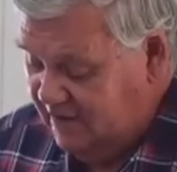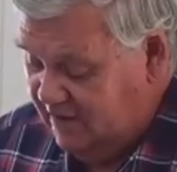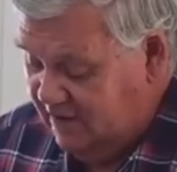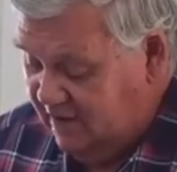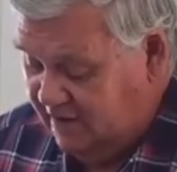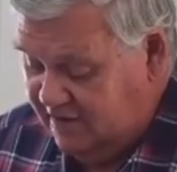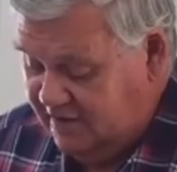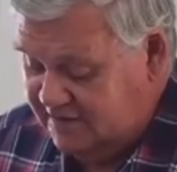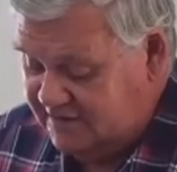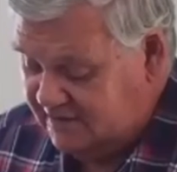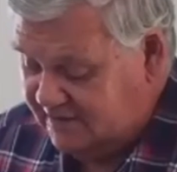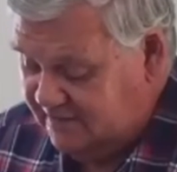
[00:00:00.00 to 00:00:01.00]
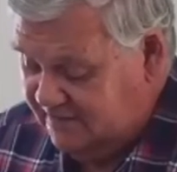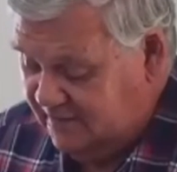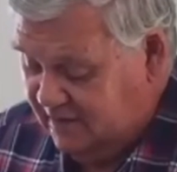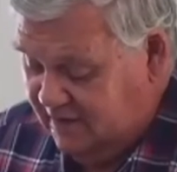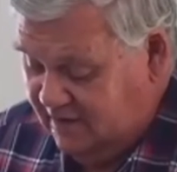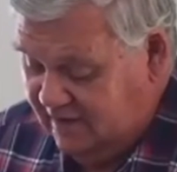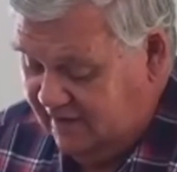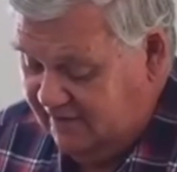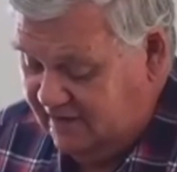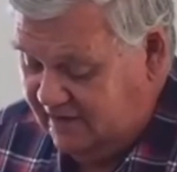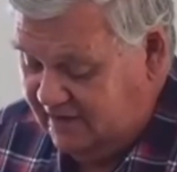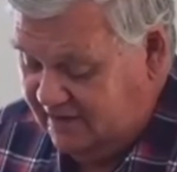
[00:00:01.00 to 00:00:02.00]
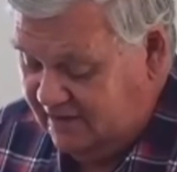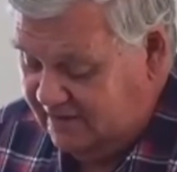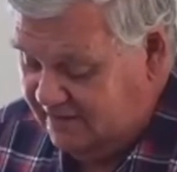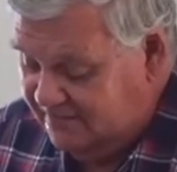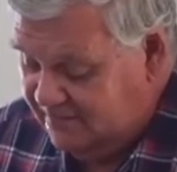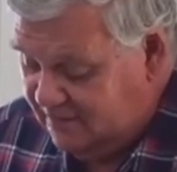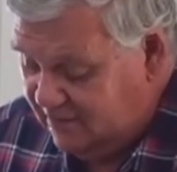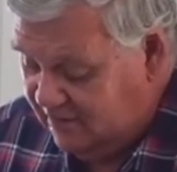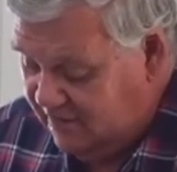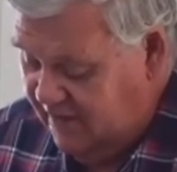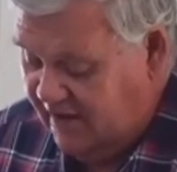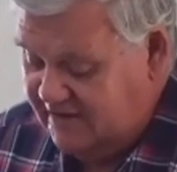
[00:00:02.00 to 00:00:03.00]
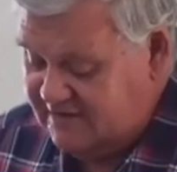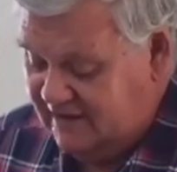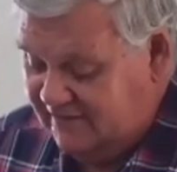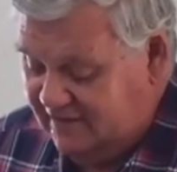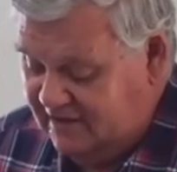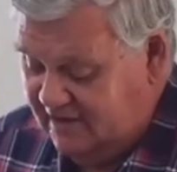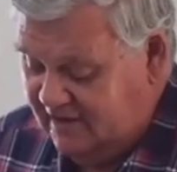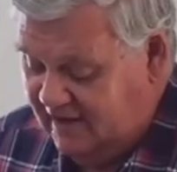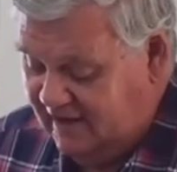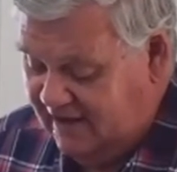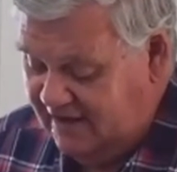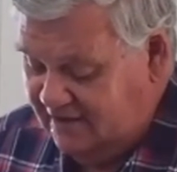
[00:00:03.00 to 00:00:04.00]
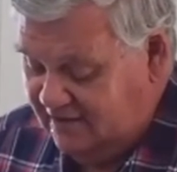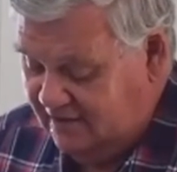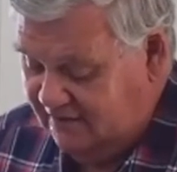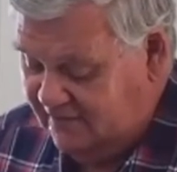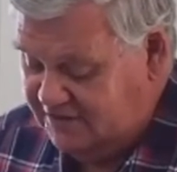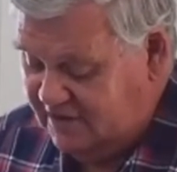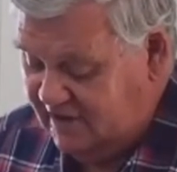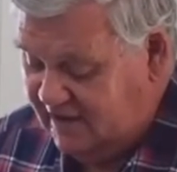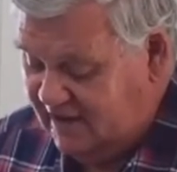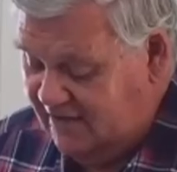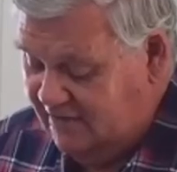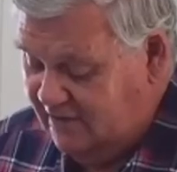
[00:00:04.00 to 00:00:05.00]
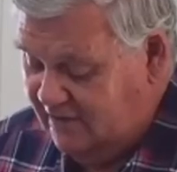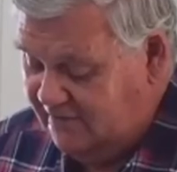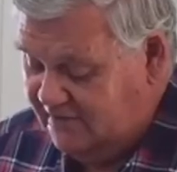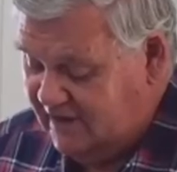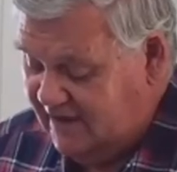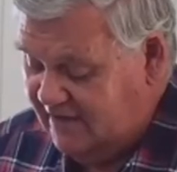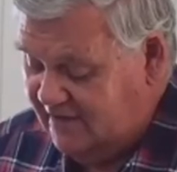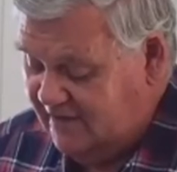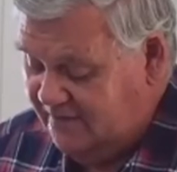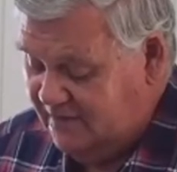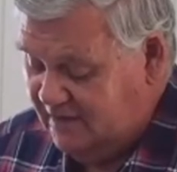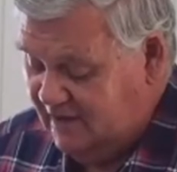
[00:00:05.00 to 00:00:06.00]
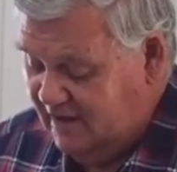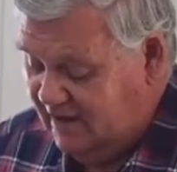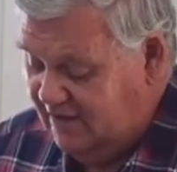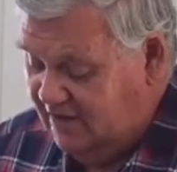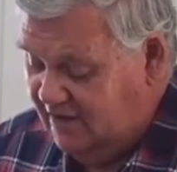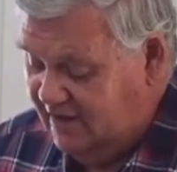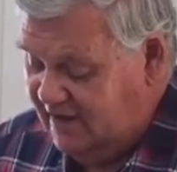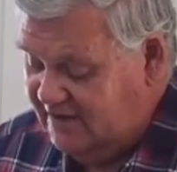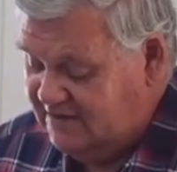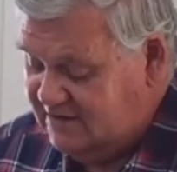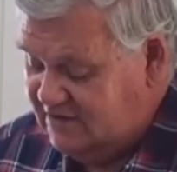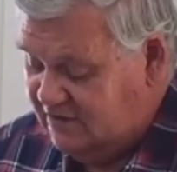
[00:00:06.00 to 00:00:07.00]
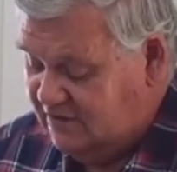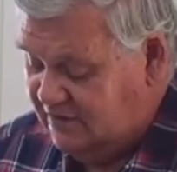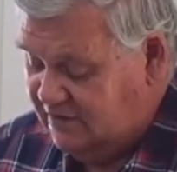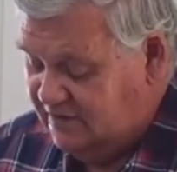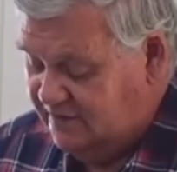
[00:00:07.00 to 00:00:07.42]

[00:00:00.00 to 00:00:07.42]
on those living in the land of the shadow of death, a light has dawned.